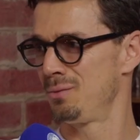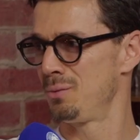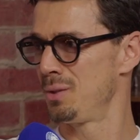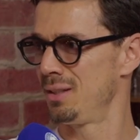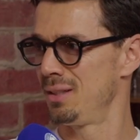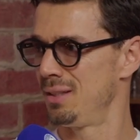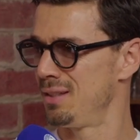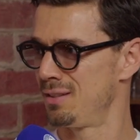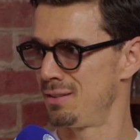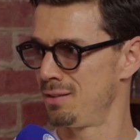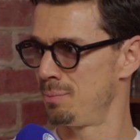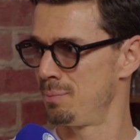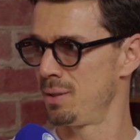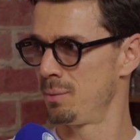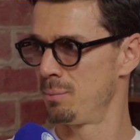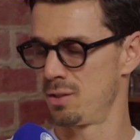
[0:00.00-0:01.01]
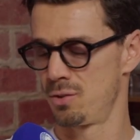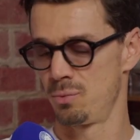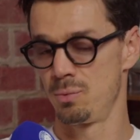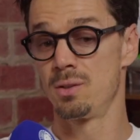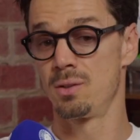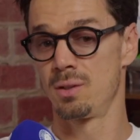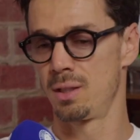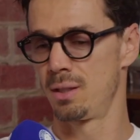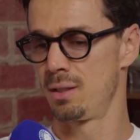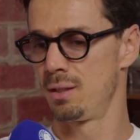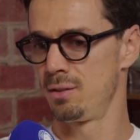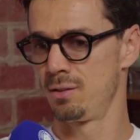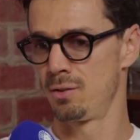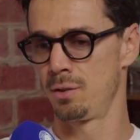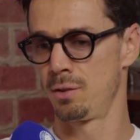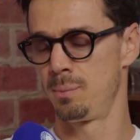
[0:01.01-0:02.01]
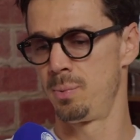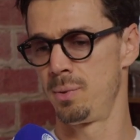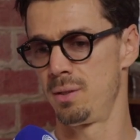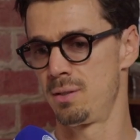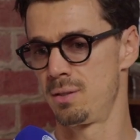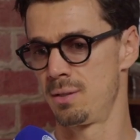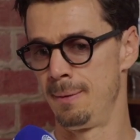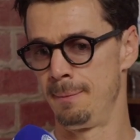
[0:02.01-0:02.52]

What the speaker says: really need to speak much. We know that he's on the pitch.